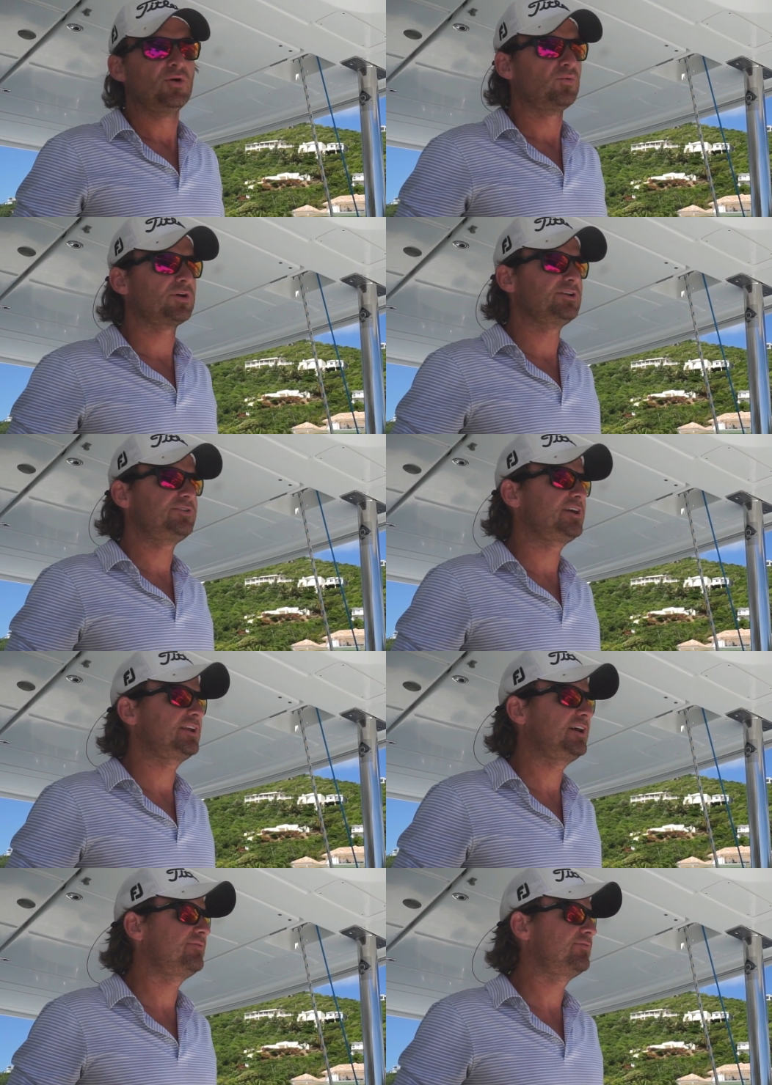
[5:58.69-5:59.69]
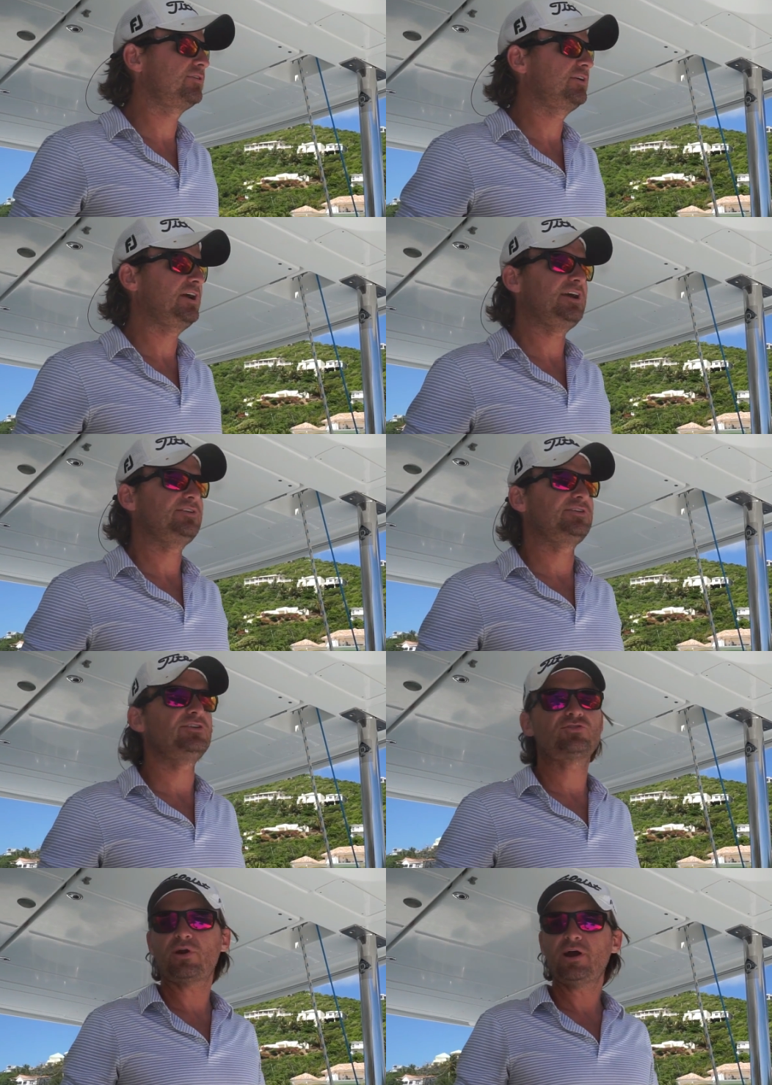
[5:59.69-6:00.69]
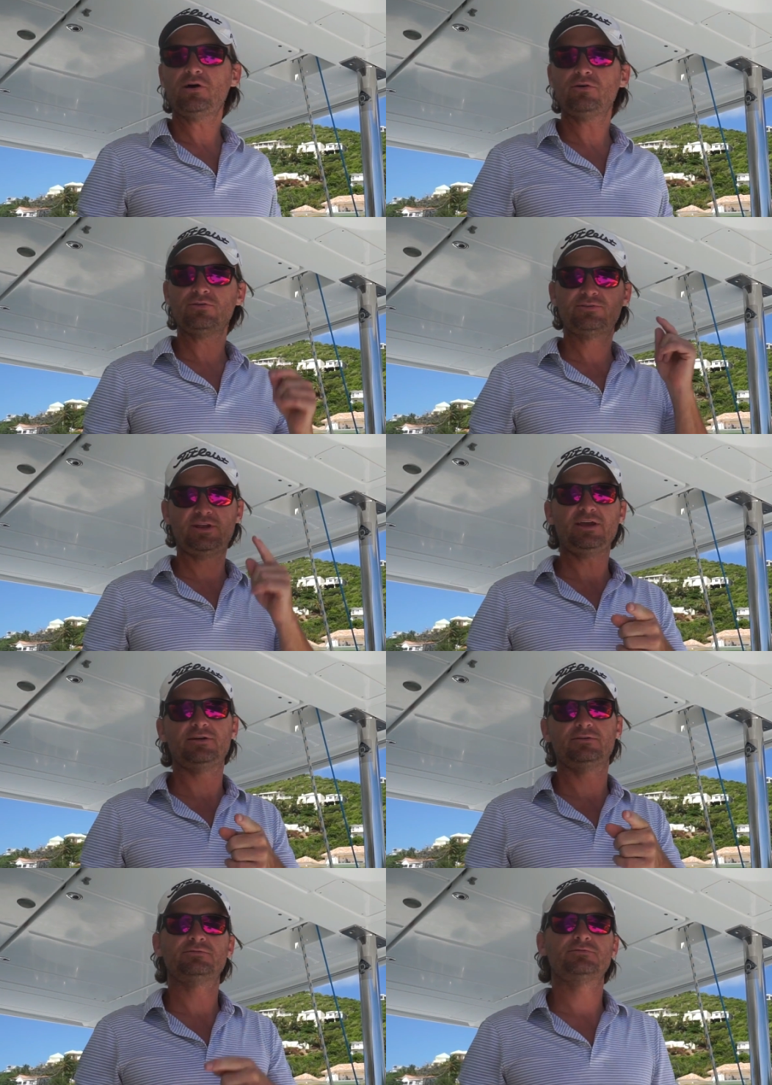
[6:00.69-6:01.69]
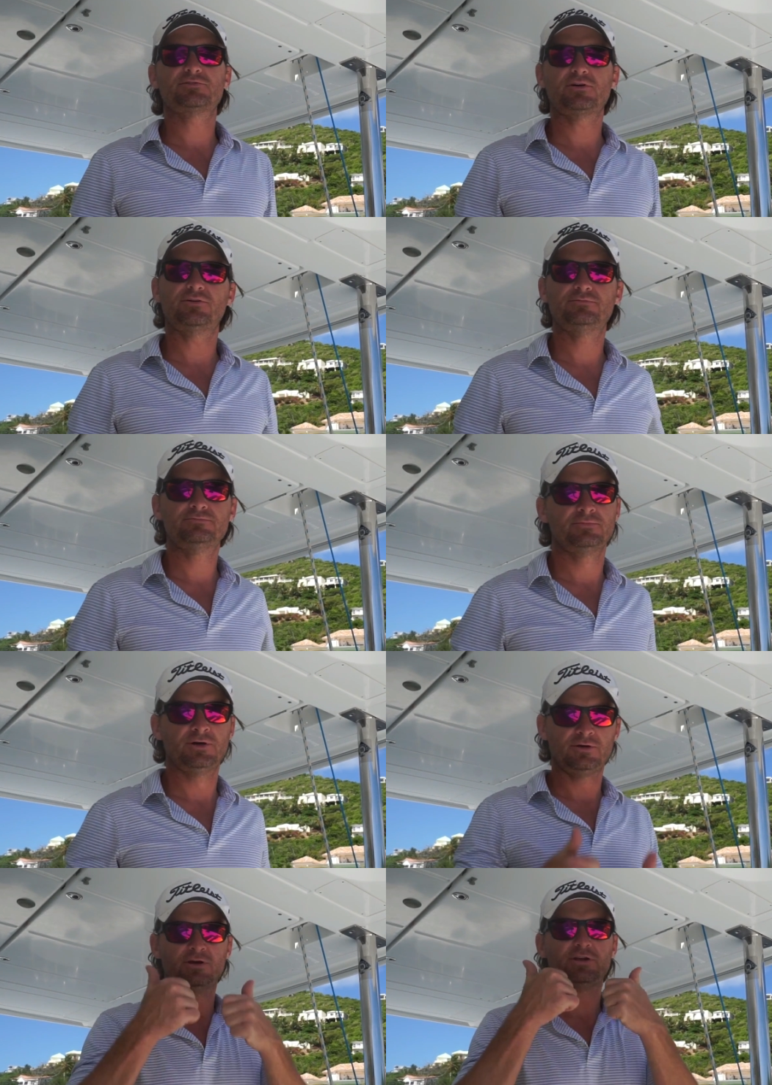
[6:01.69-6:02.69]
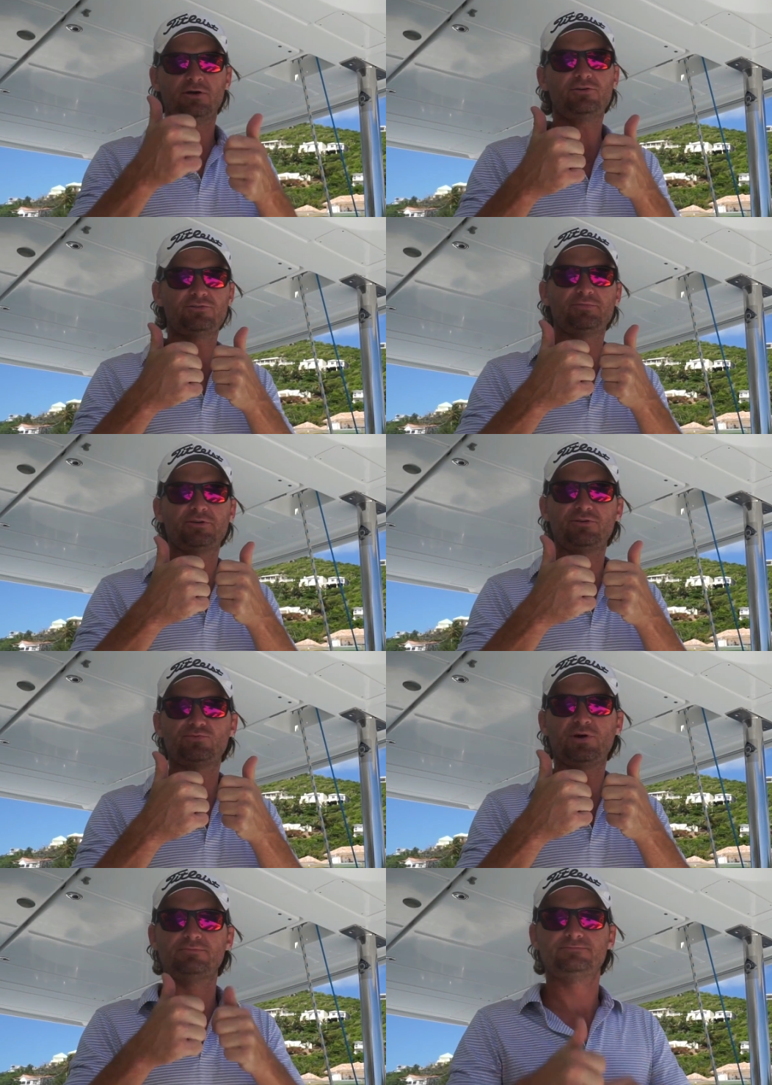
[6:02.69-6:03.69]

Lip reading: We're gonna take it out for a sea trial today, so here's hoping it goes well.